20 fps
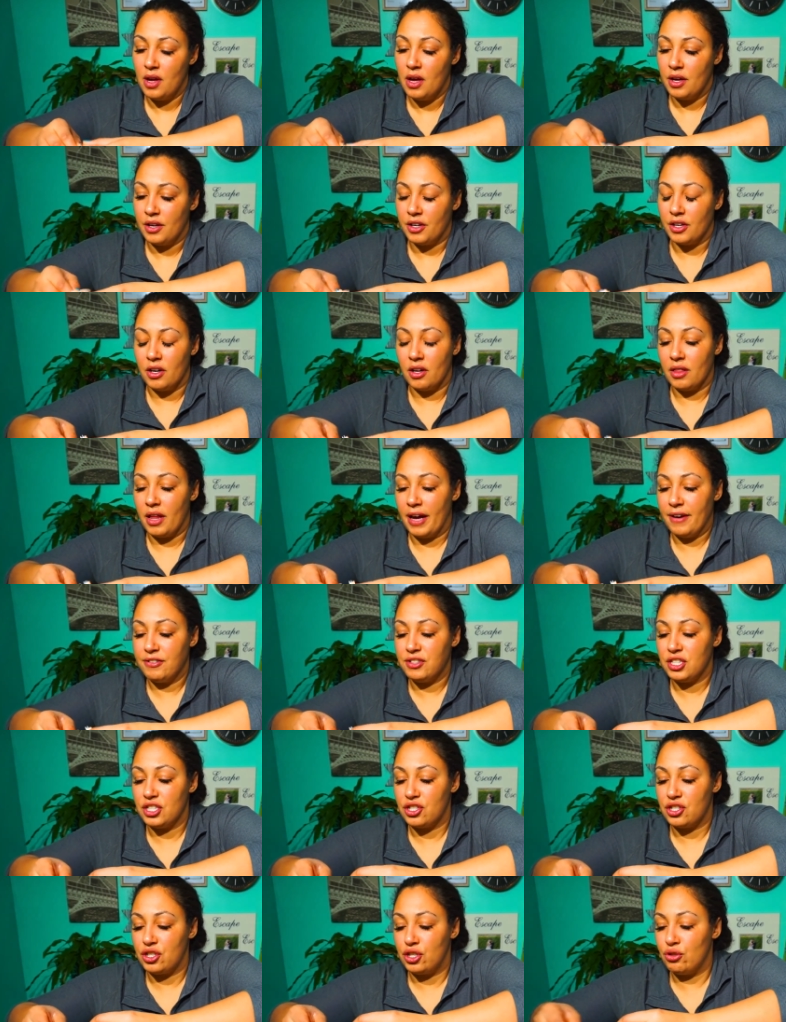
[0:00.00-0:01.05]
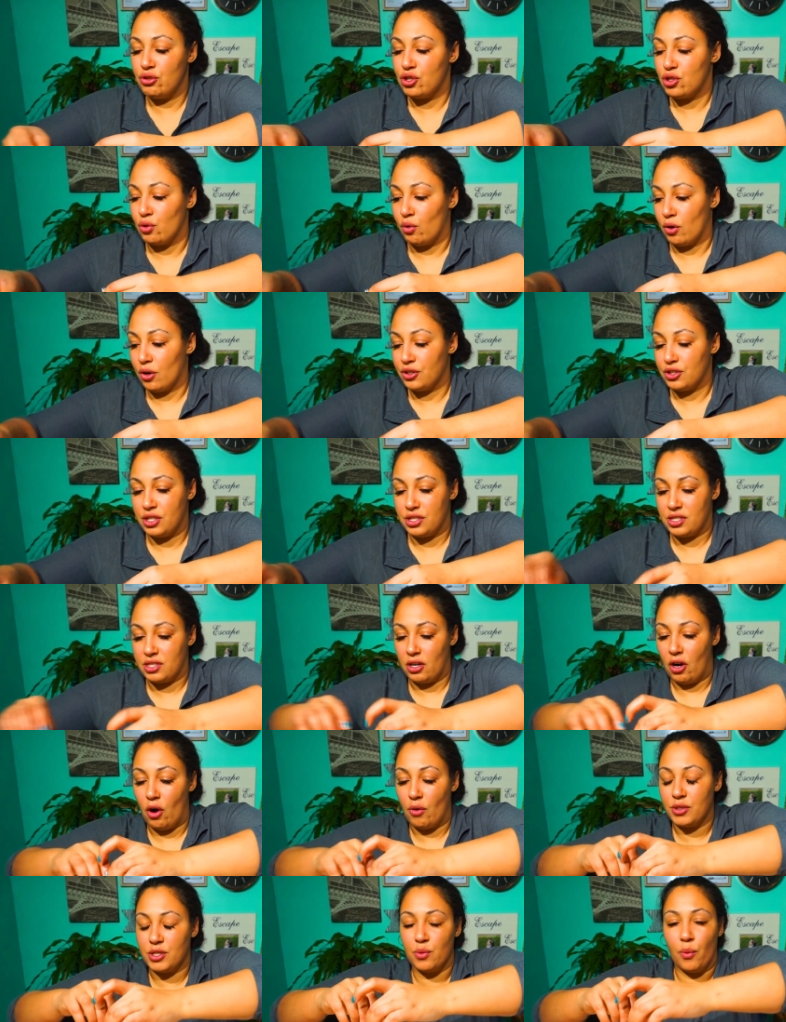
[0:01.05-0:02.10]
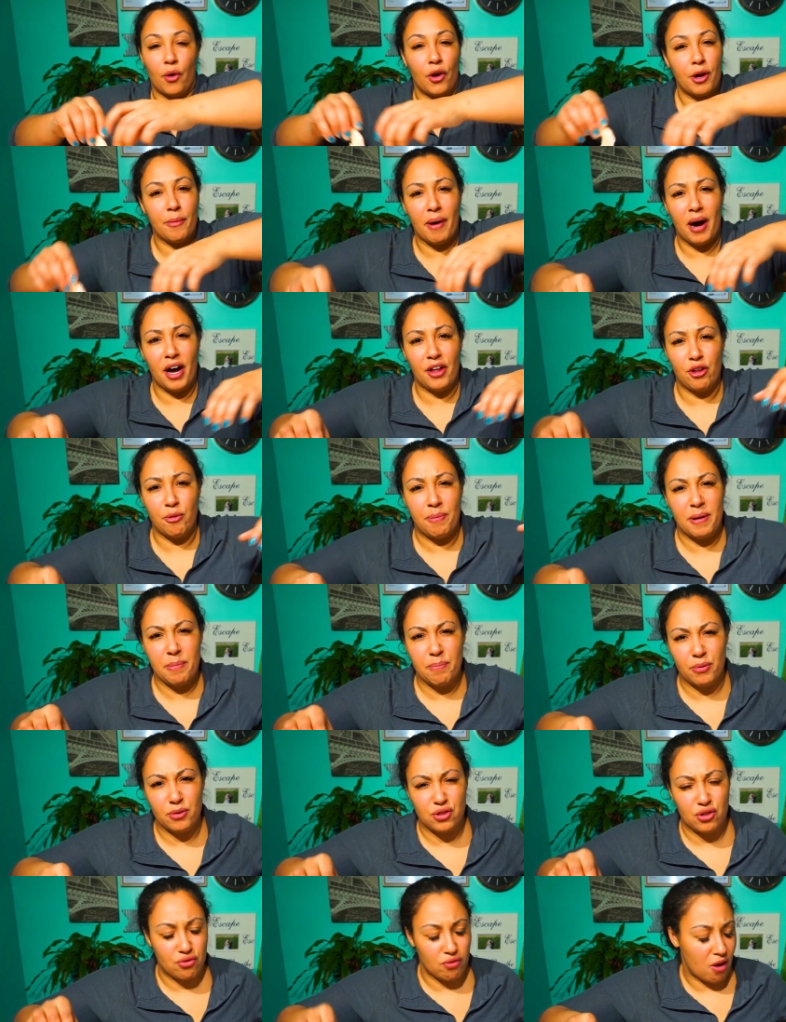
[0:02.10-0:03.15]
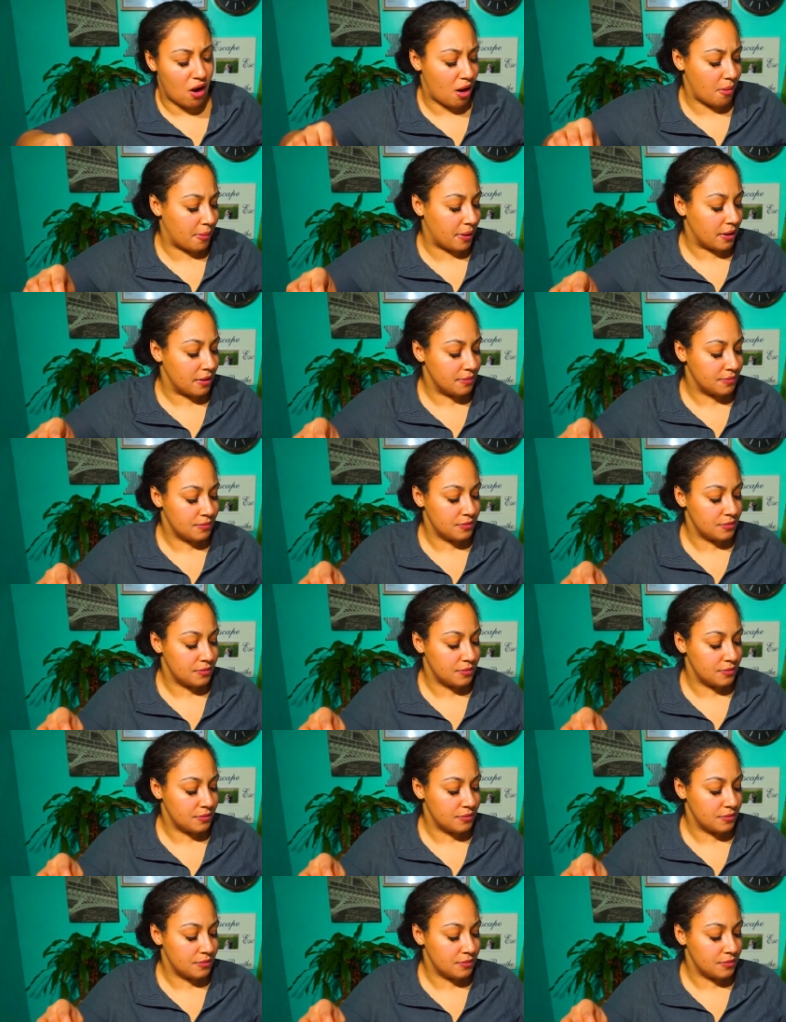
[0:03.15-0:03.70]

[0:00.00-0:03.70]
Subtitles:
You know, life's just too short just to always worry about other people's drama.